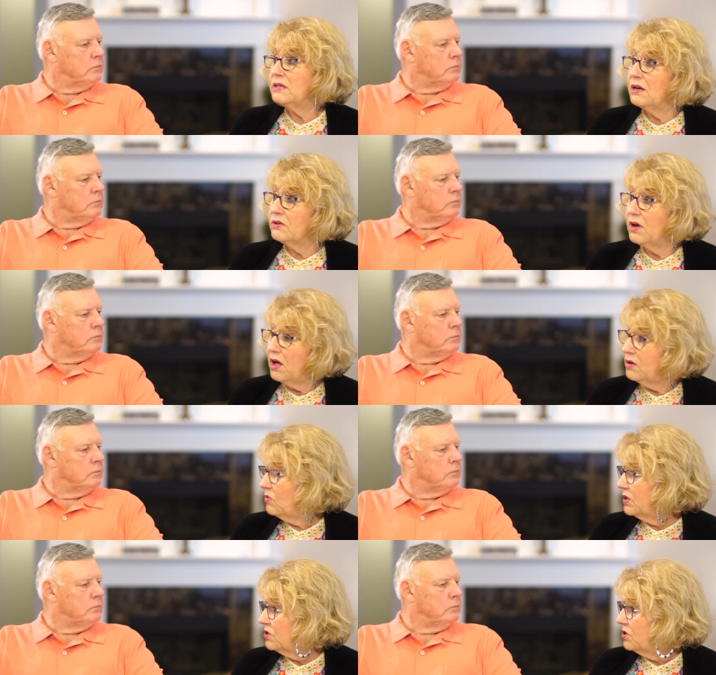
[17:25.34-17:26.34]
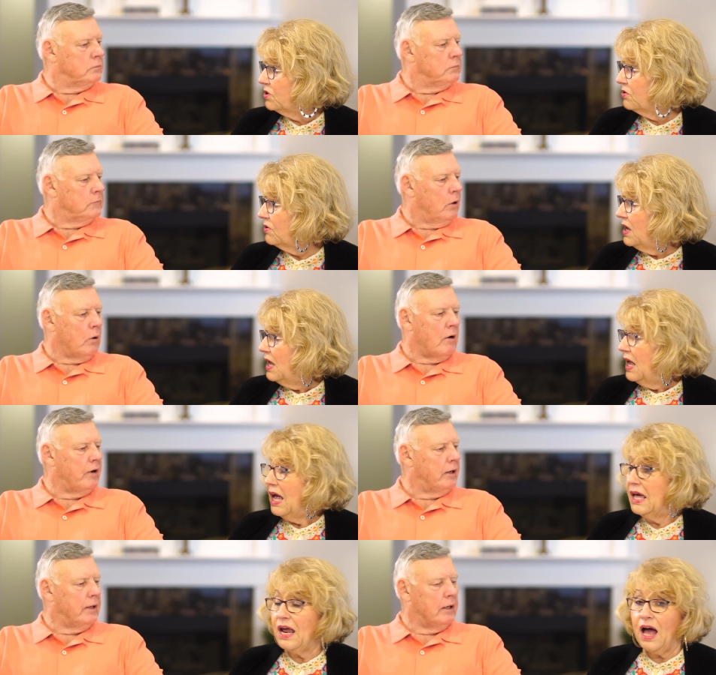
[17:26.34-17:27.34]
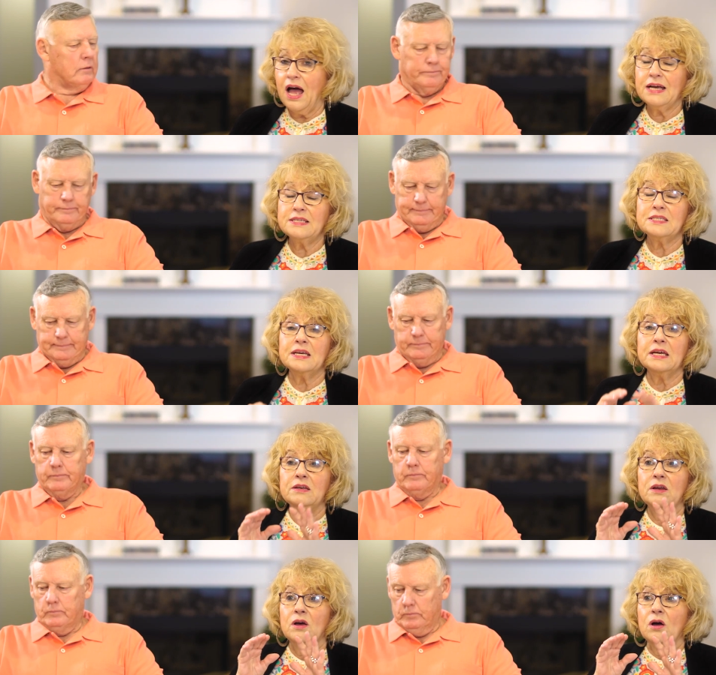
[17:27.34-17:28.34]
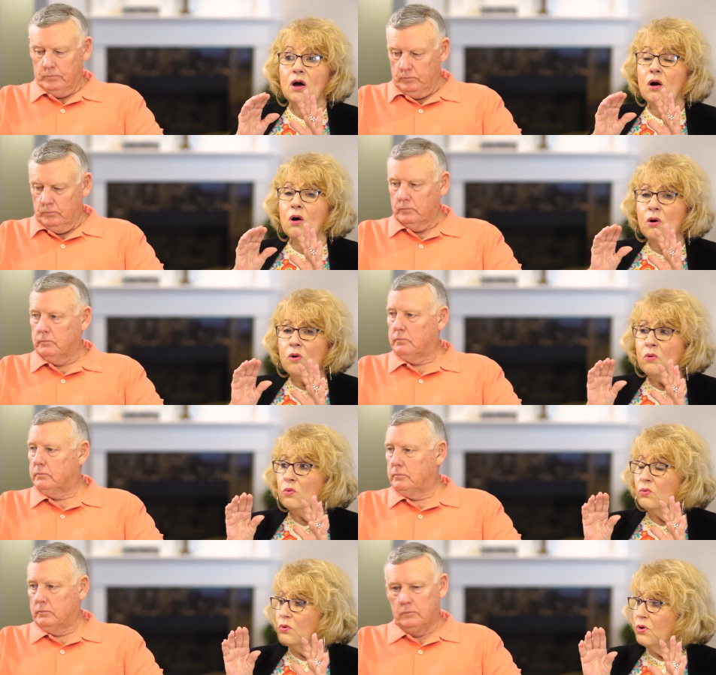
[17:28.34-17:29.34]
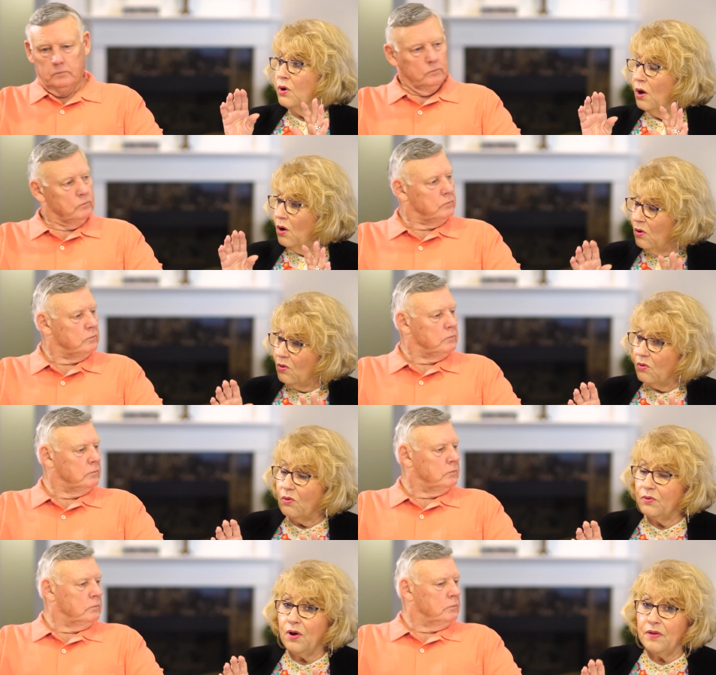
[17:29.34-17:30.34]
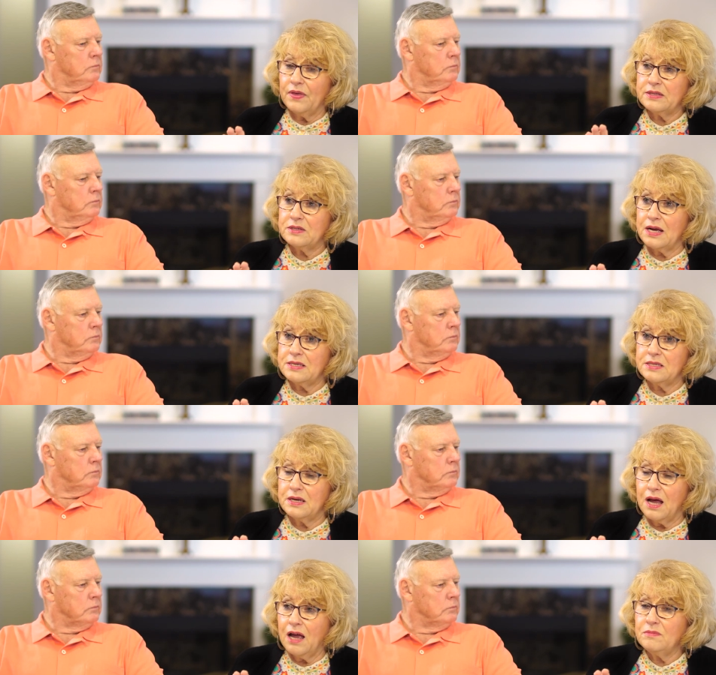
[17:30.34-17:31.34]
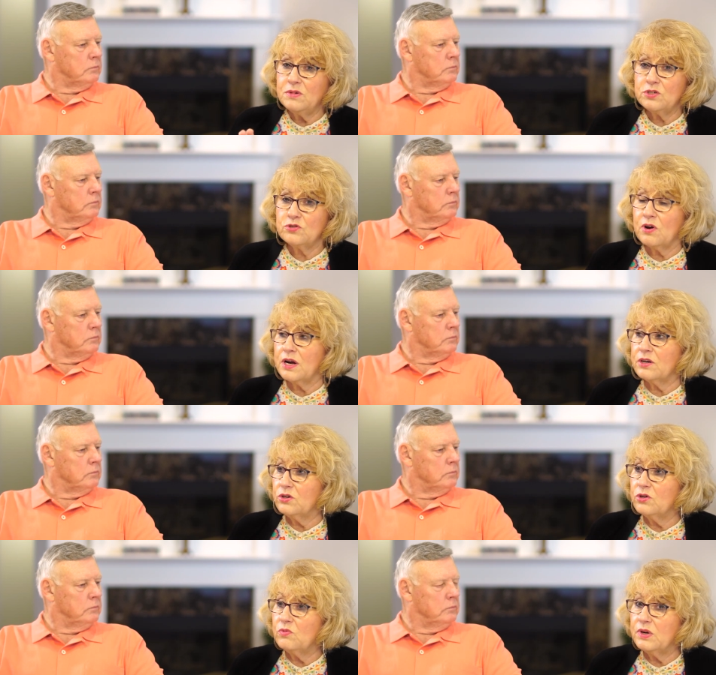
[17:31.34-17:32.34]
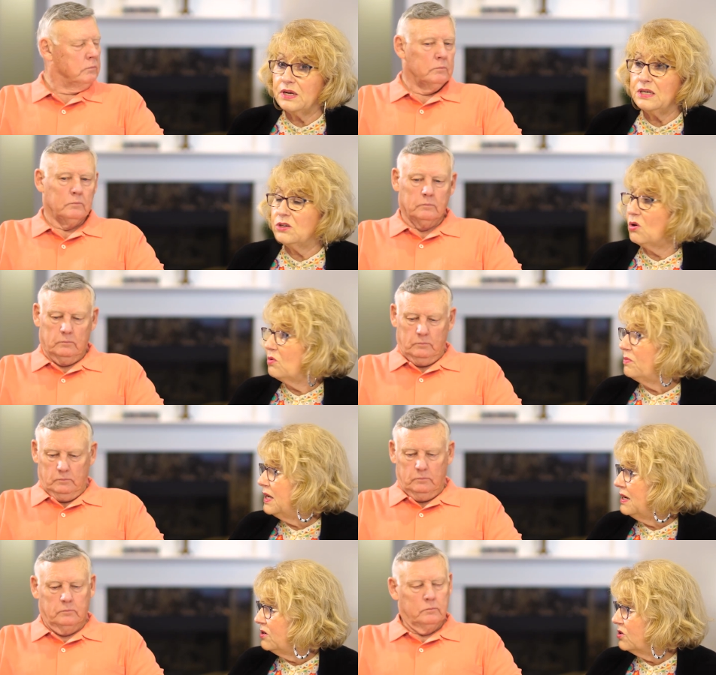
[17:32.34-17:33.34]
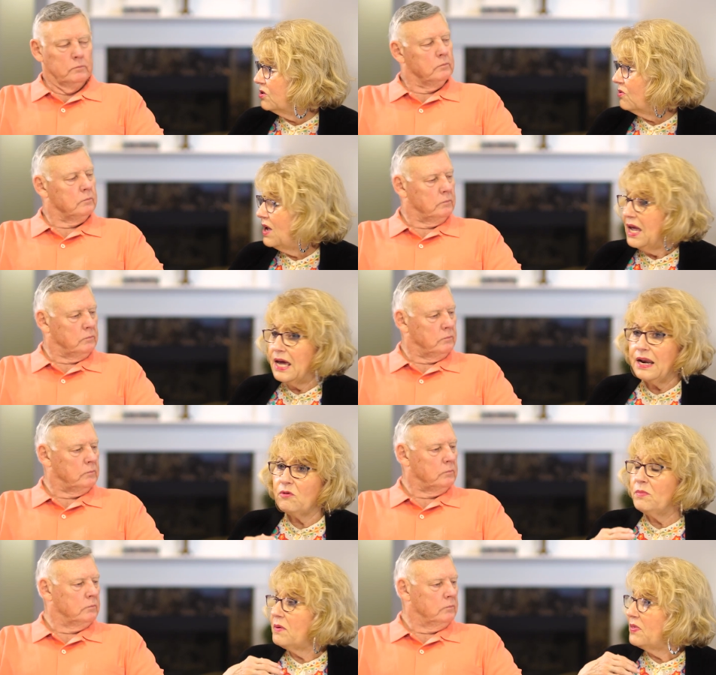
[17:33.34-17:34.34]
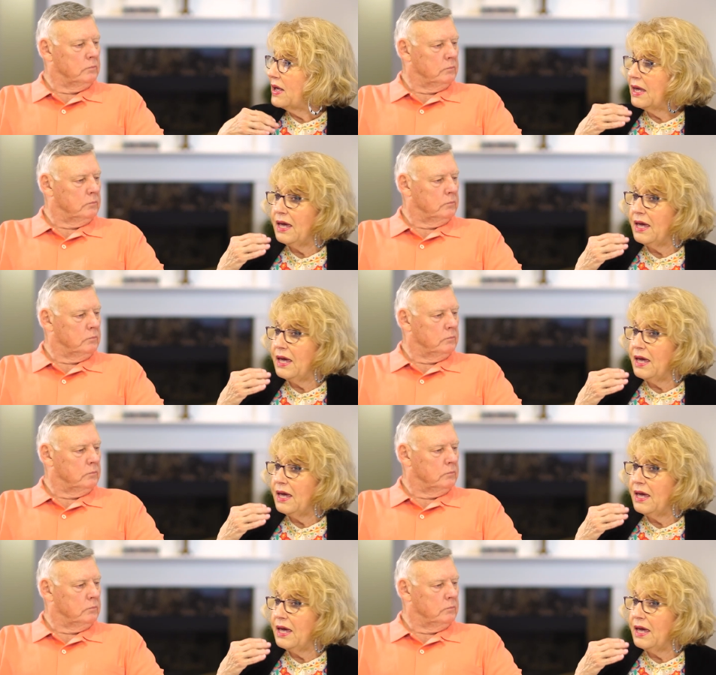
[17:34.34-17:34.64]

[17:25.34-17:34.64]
Speaker 1: to tell God what to do." Oh, I've had and that. And I said. Oh no, no that's I said I'm just trying to do what he told me to do. And I remember that